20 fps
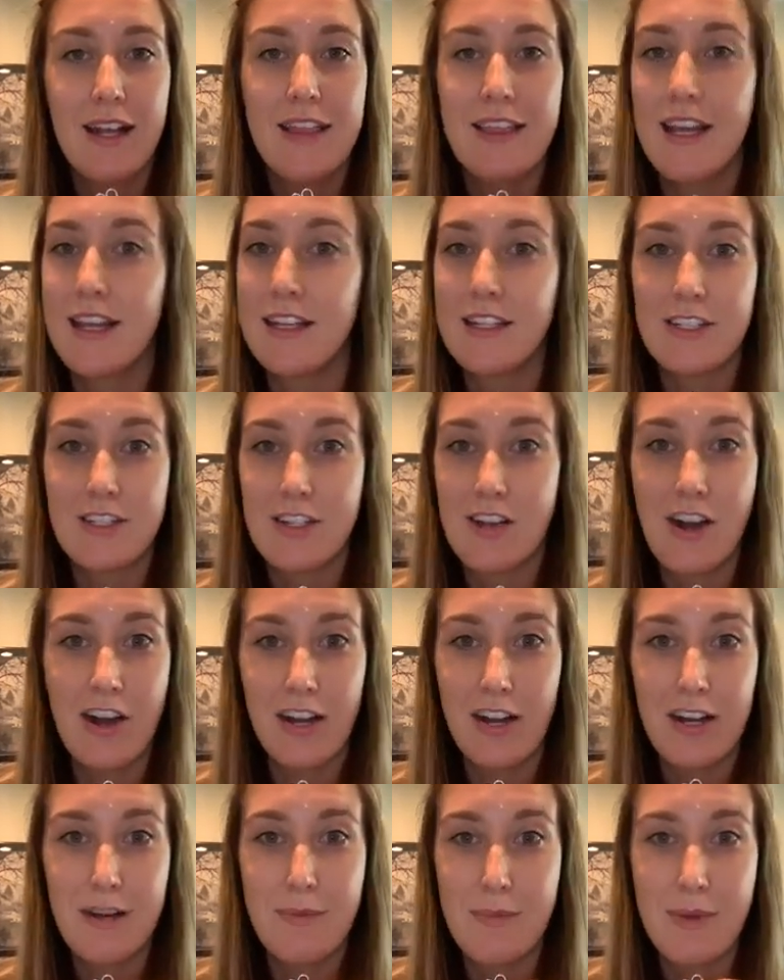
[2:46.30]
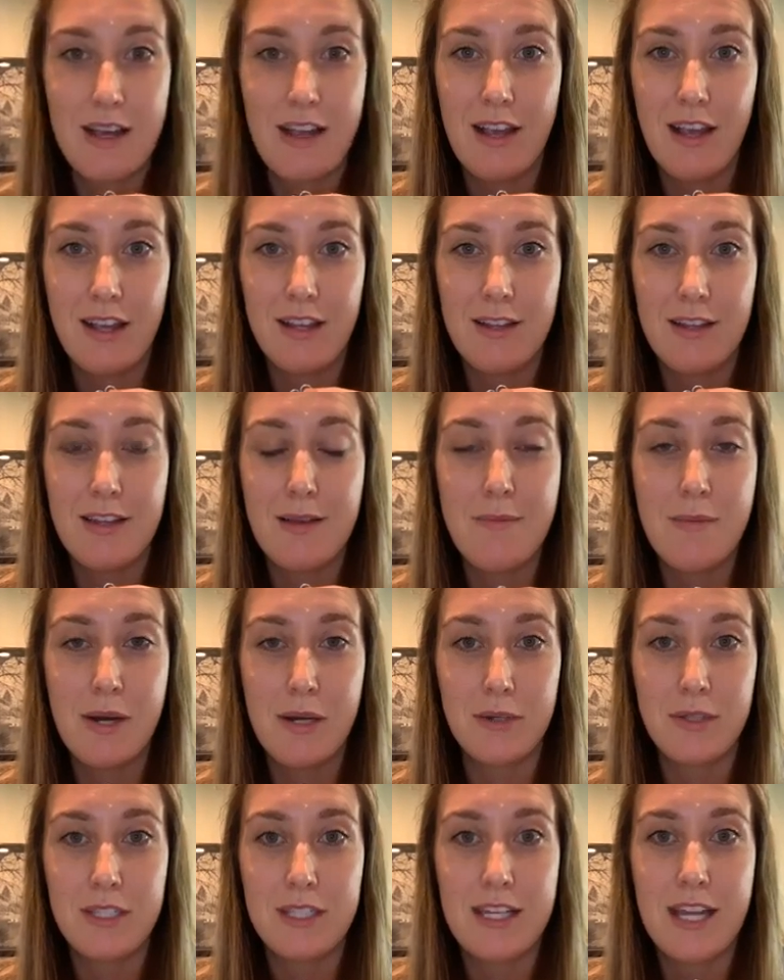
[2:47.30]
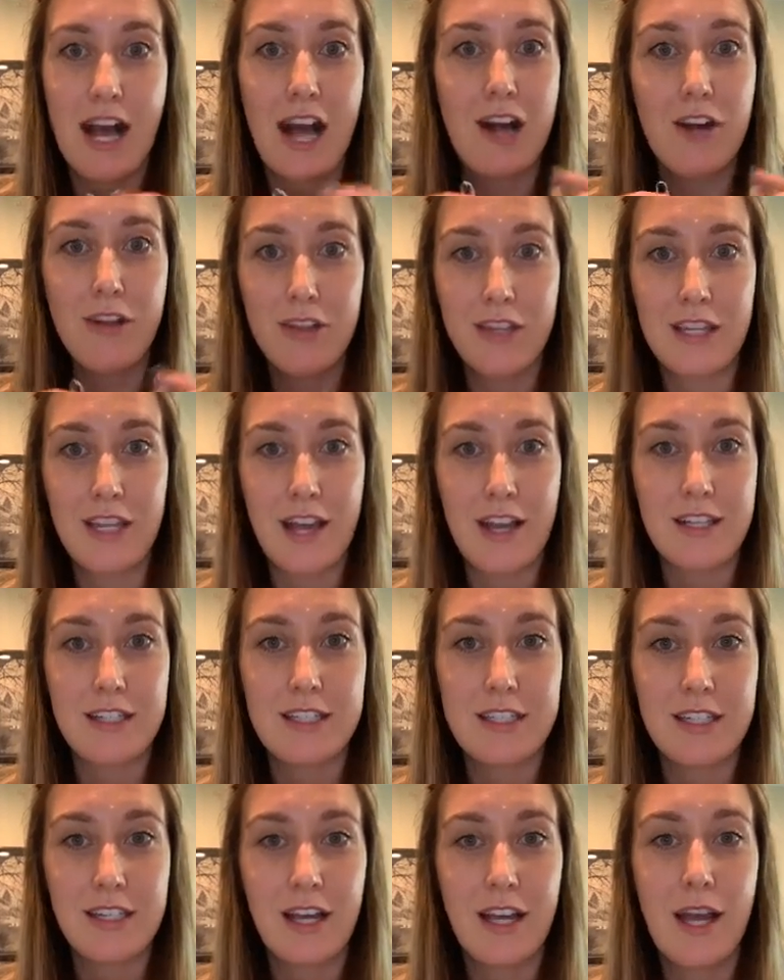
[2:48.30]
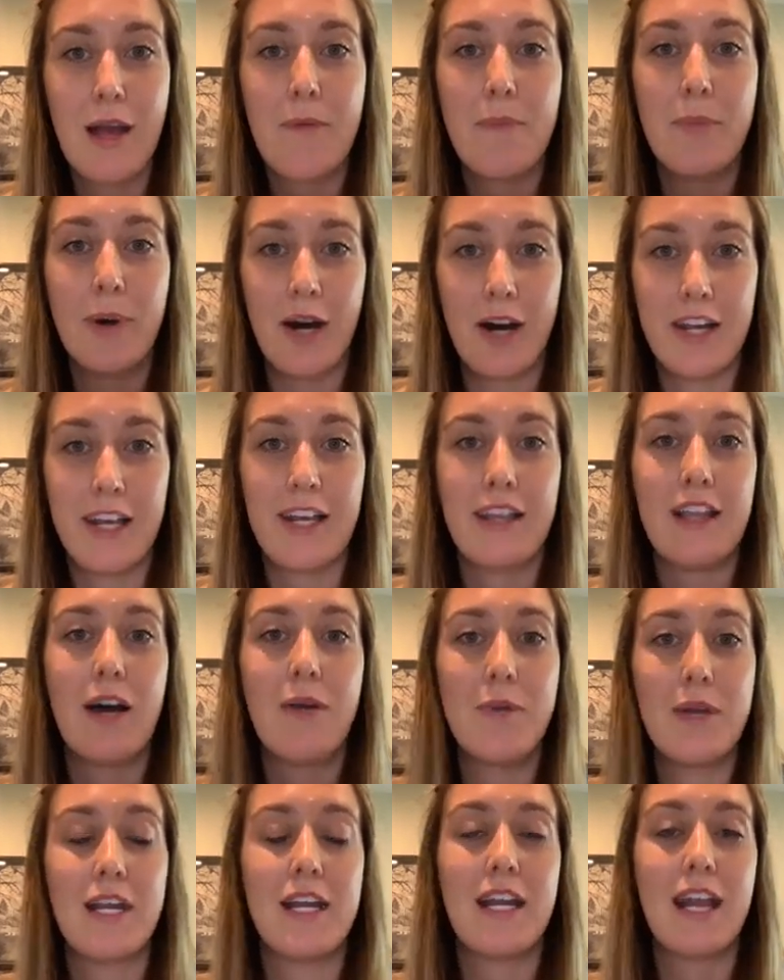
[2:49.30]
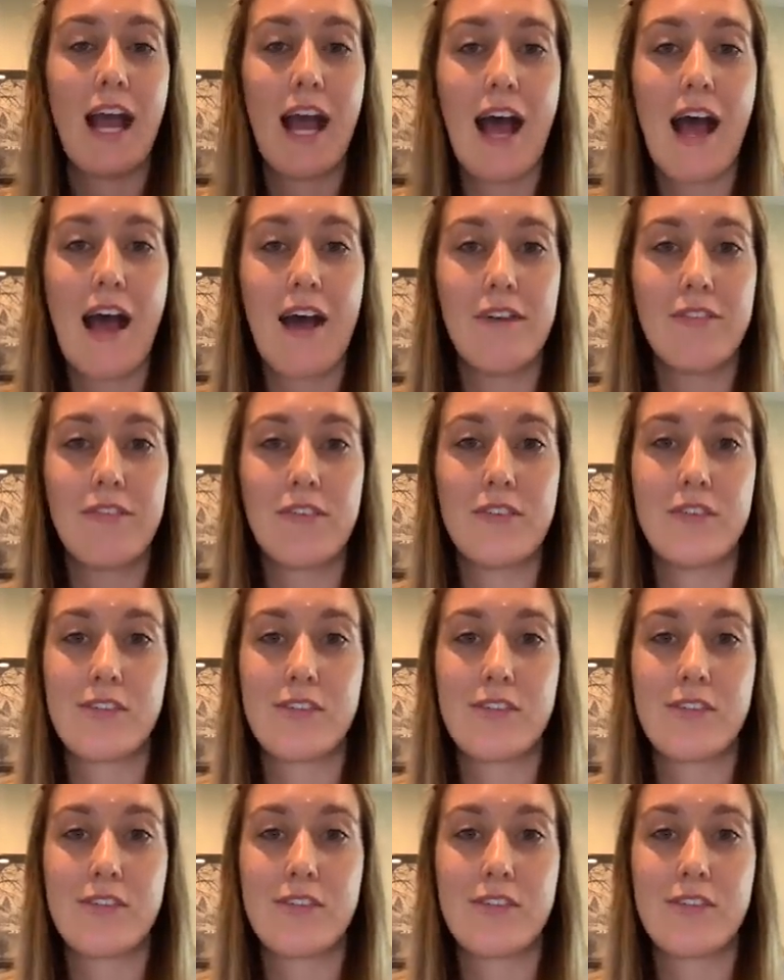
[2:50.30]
then it's not going to be the most healthiest body that we can have.